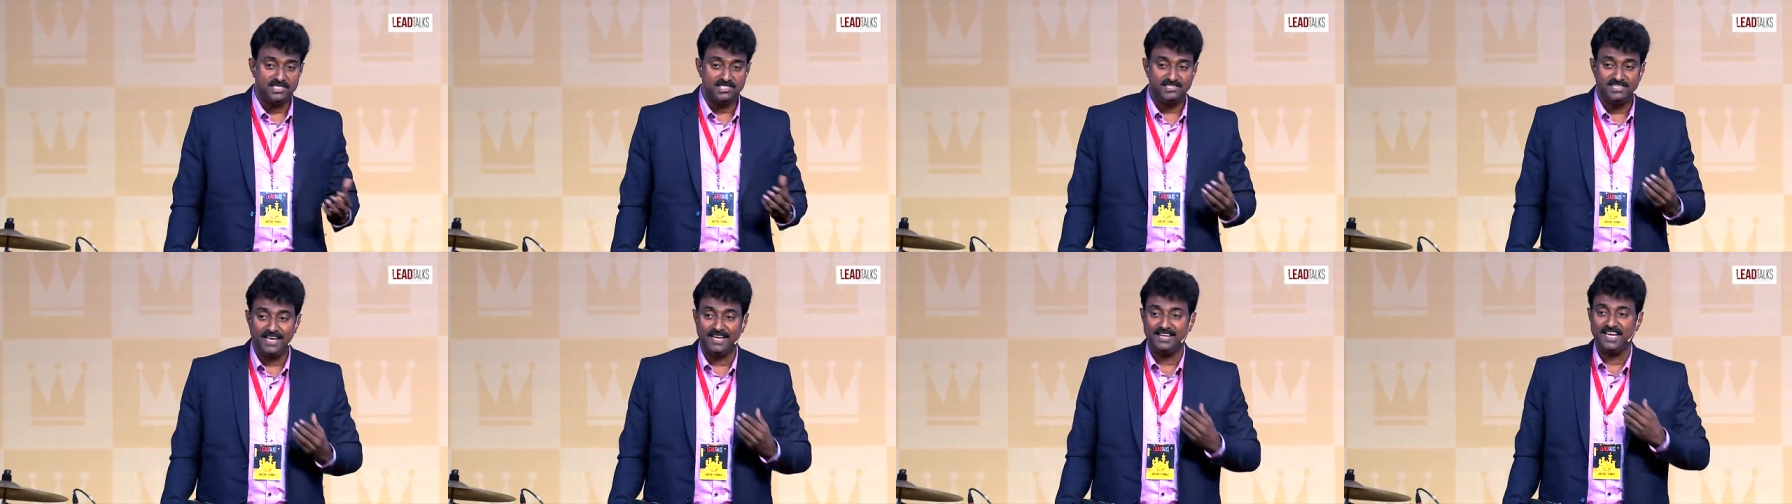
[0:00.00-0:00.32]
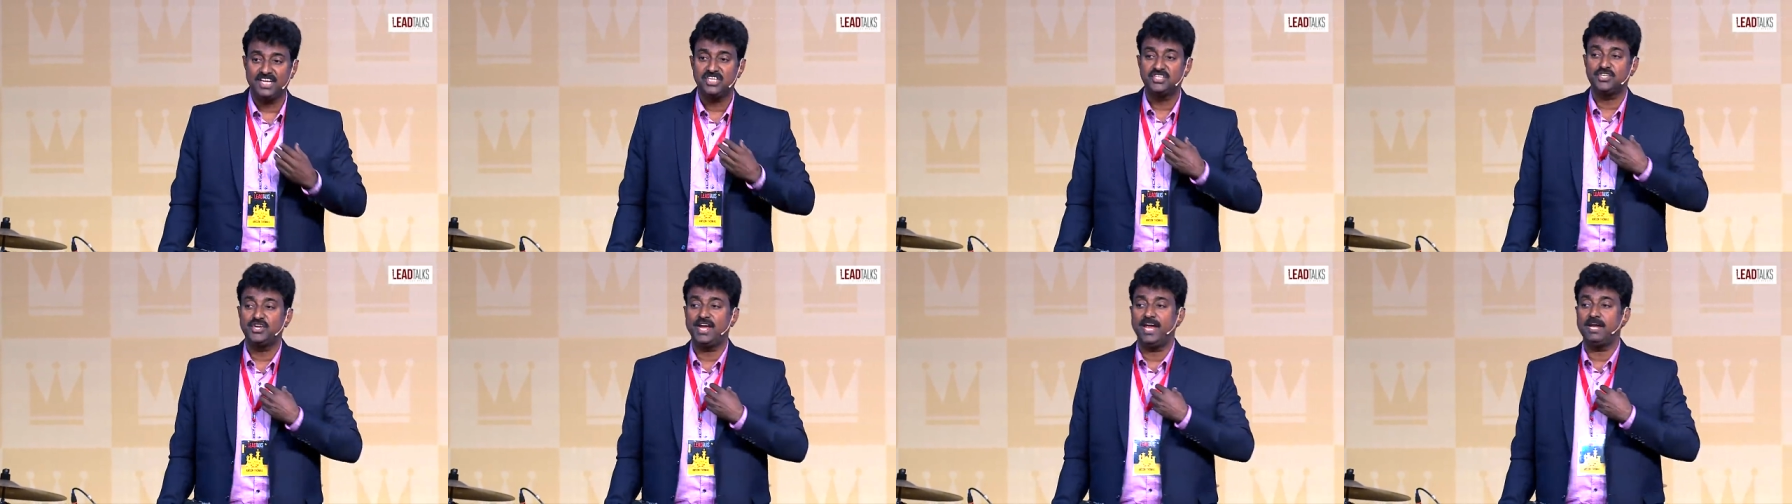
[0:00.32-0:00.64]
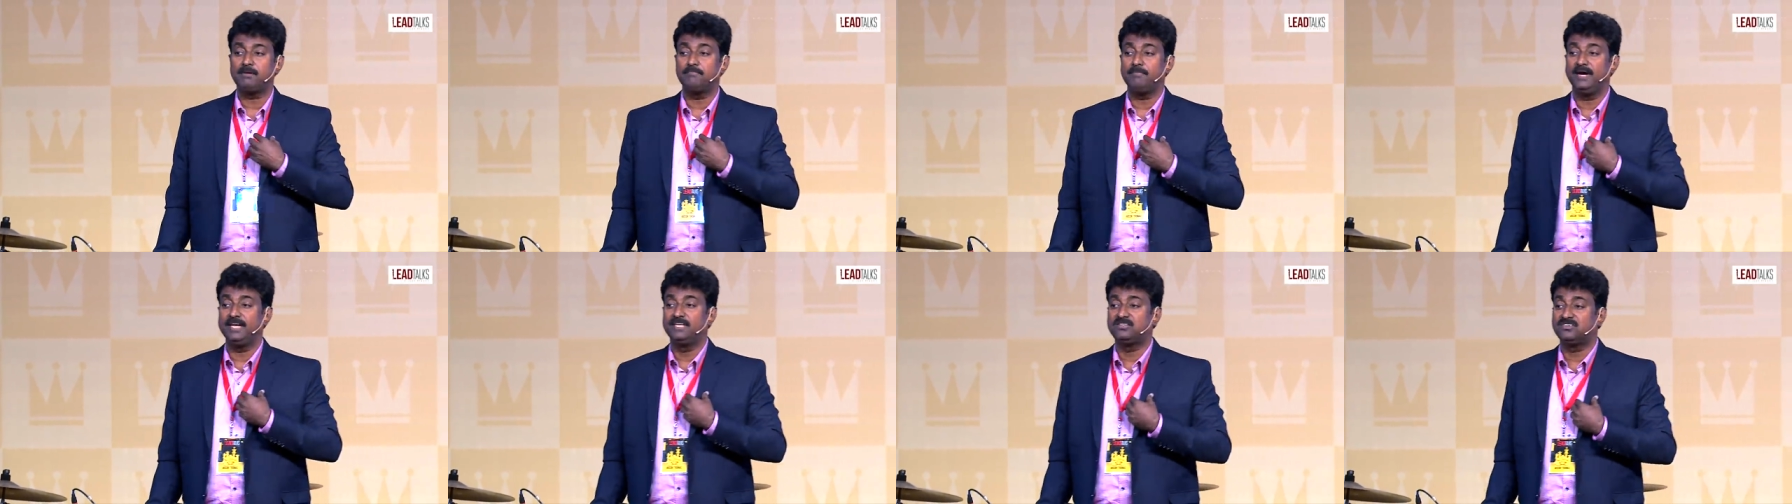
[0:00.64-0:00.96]
Then I
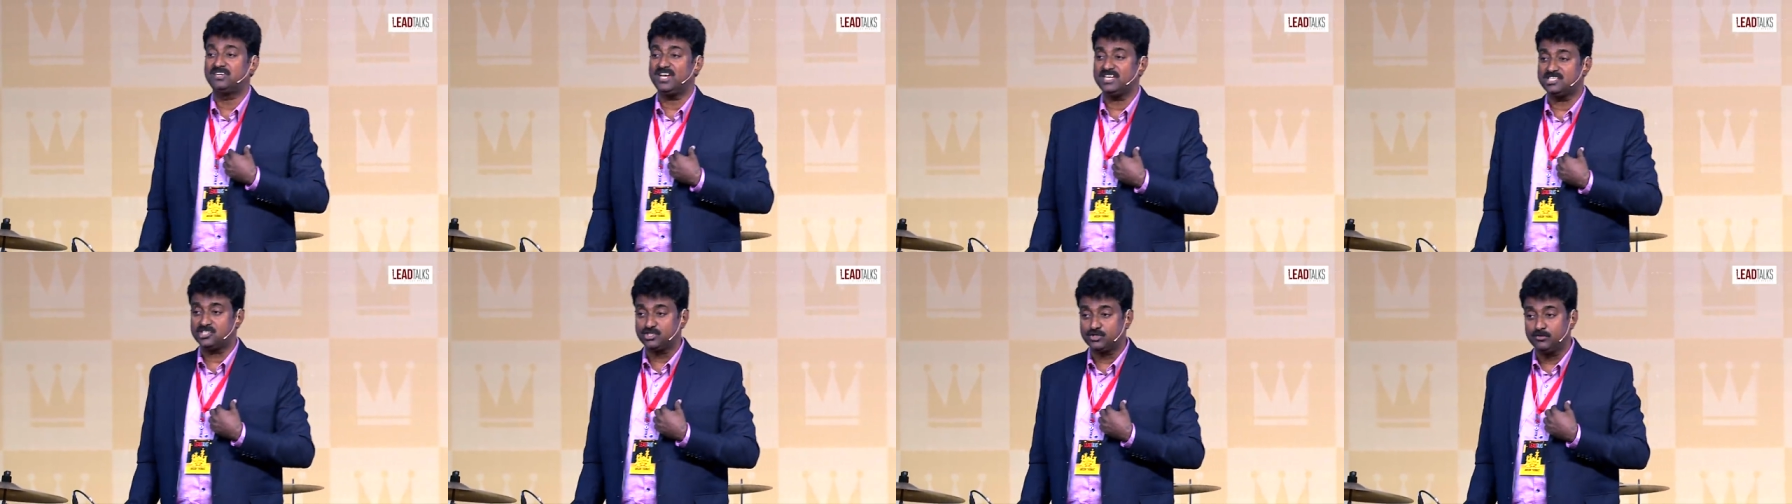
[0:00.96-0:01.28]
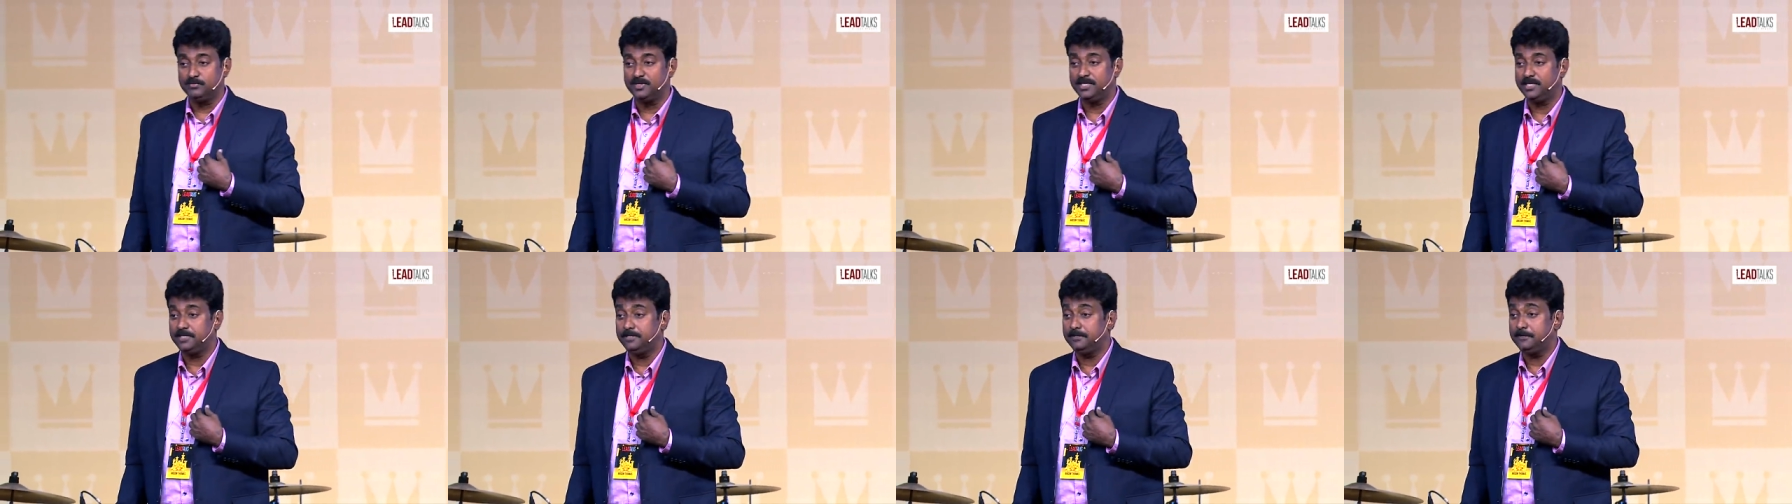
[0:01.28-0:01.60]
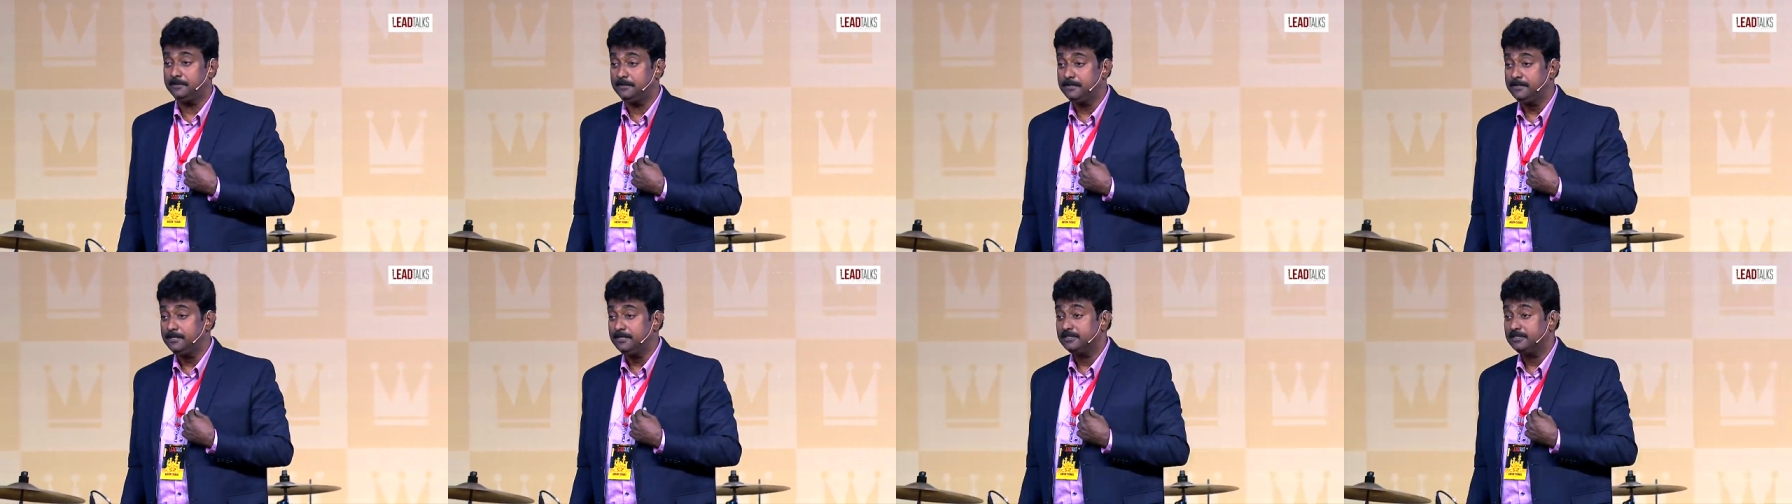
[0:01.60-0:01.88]
shared my testimony.